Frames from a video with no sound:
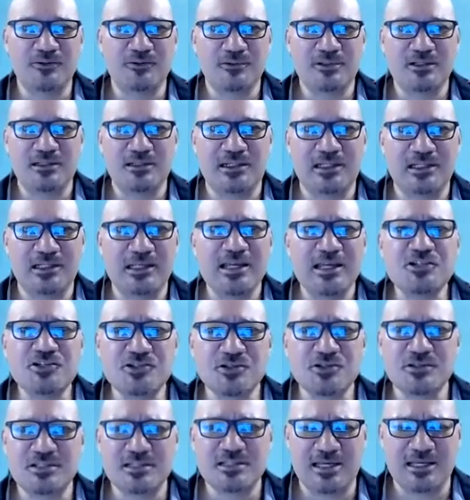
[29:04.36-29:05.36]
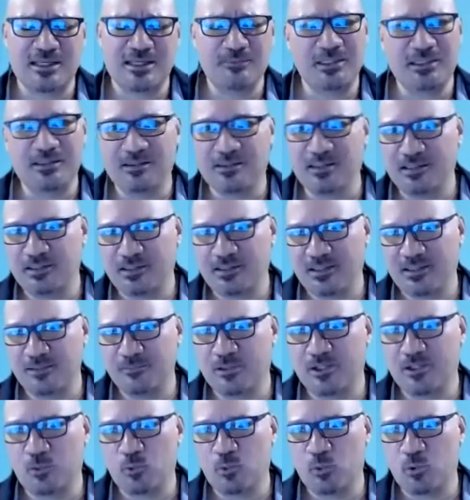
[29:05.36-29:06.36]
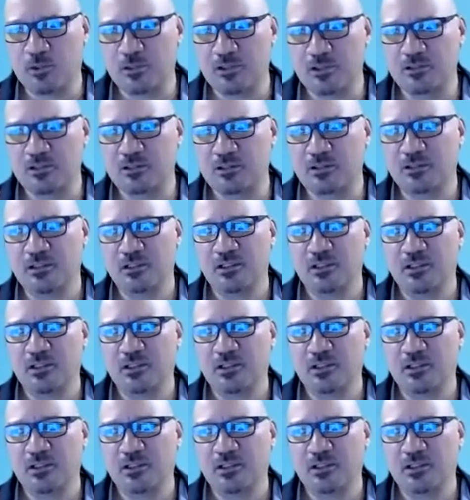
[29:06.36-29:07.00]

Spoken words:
during election time, and like in my ward,